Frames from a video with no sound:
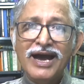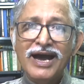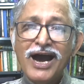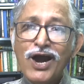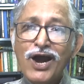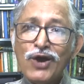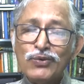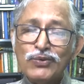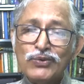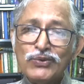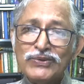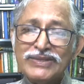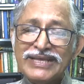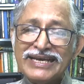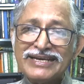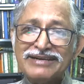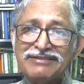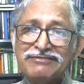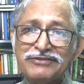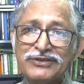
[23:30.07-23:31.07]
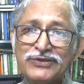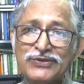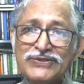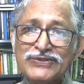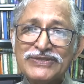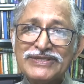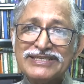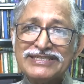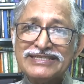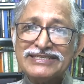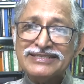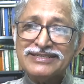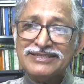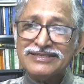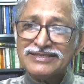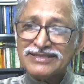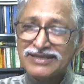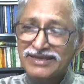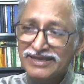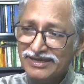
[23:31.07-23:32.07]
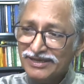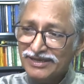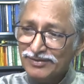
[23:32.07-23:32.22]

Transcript: How do they confuse Christians?